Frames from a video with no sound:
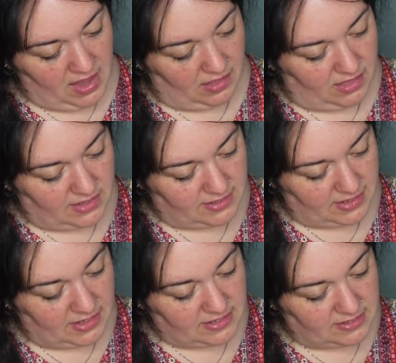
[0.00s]
This
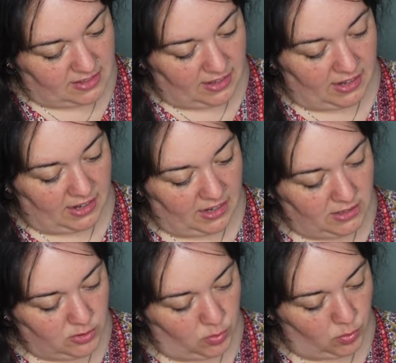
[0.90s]
is the,
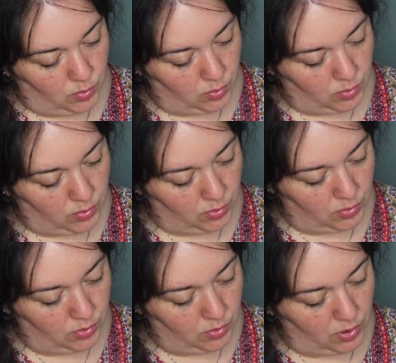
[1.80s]

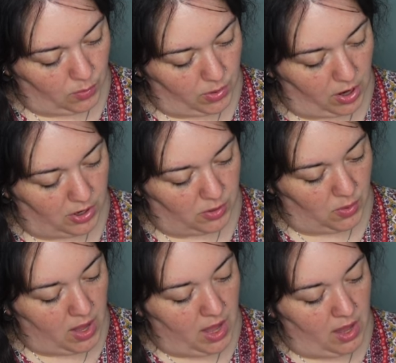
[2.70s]
what are you?
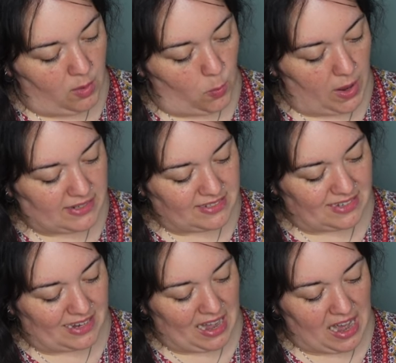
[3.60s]
West
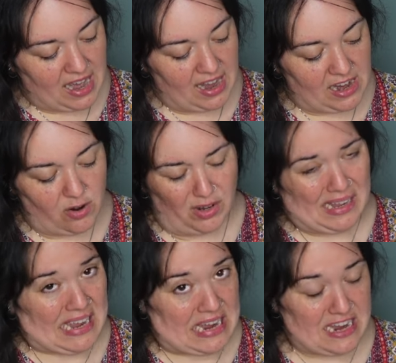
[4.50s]
Kai or
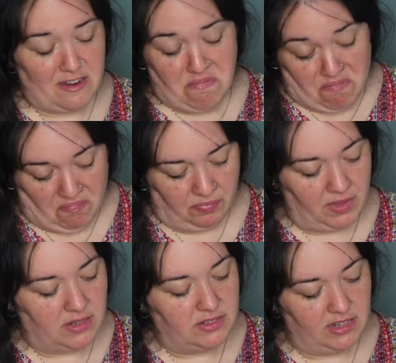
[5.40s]
Key
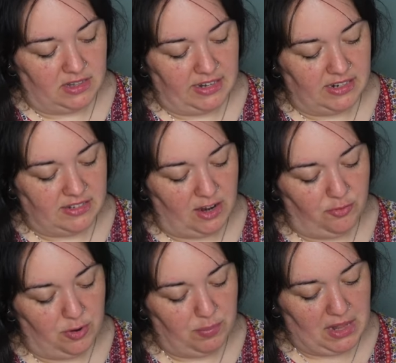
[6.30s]
Talina tie
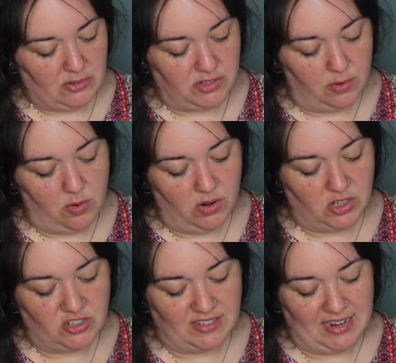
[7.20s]
front blouse in
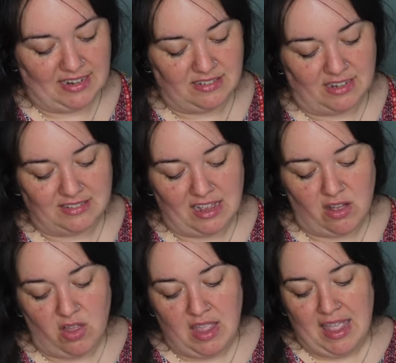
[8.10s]
orange. It's an
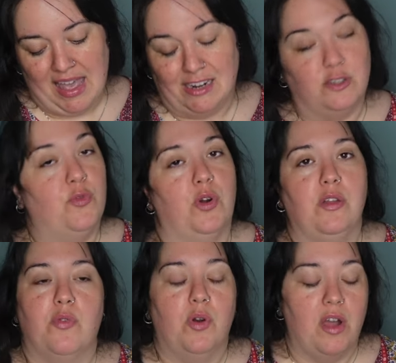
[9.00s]
XXL and it's
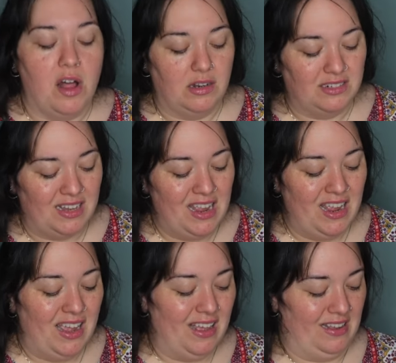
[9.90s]
$44.
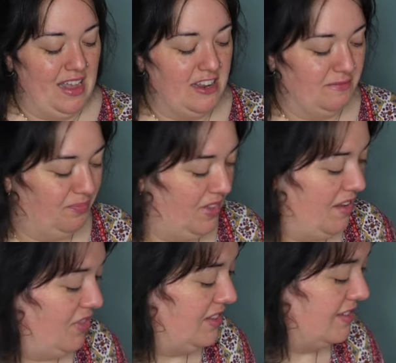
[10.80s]
Again,
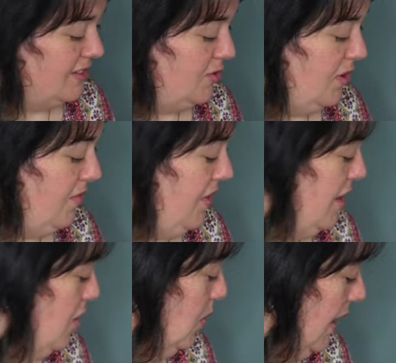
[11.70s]
if this is the sort of thing you